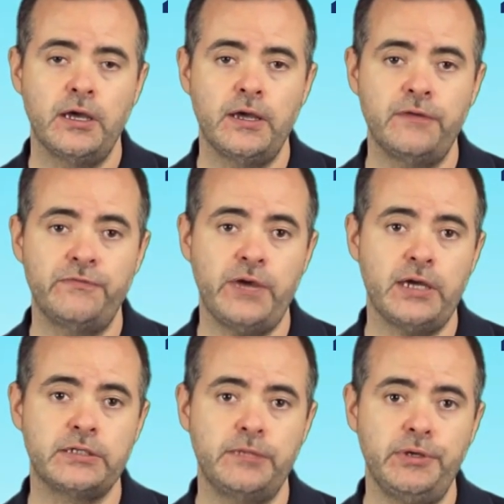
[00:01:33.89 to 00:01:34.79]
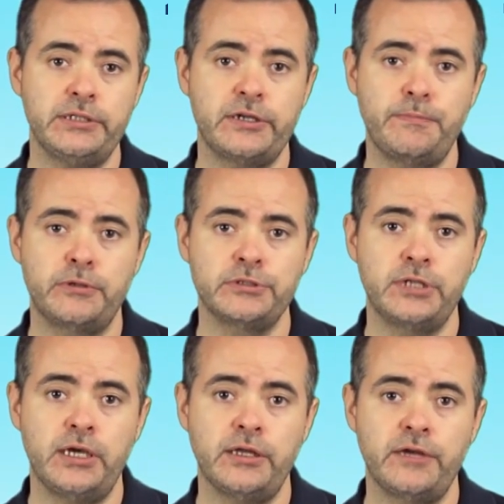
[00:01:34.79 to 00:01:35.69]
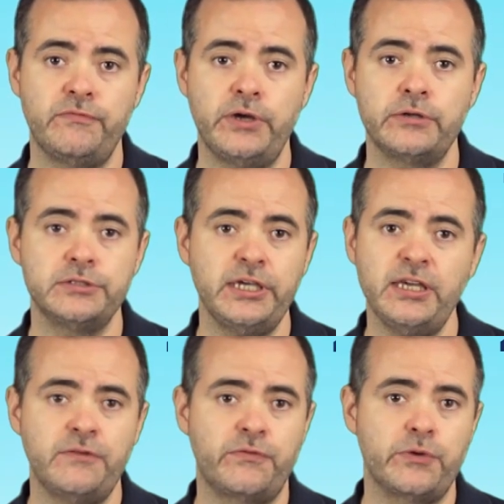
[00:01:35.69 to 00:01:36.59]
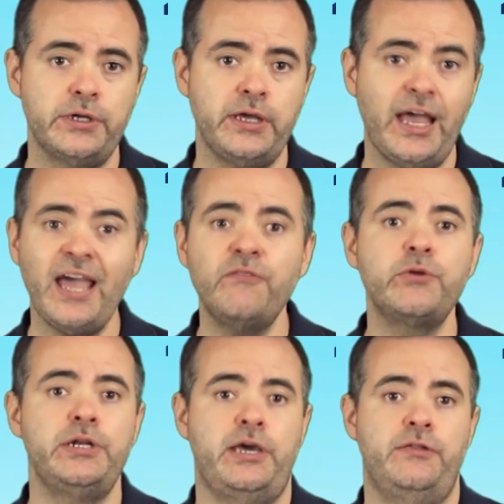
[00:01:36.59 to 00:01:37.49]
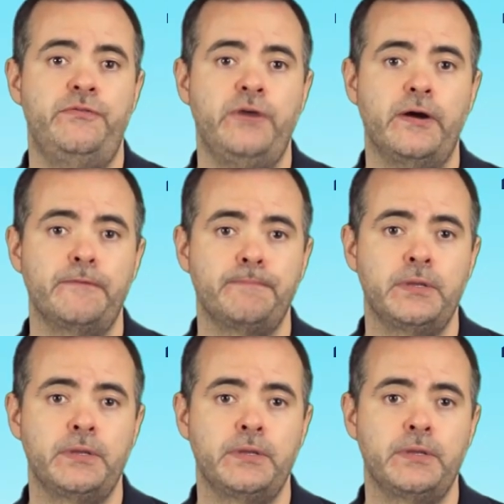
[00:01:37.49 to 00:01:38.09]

In fact, military personnel and veterans, they get in free every day of the fair.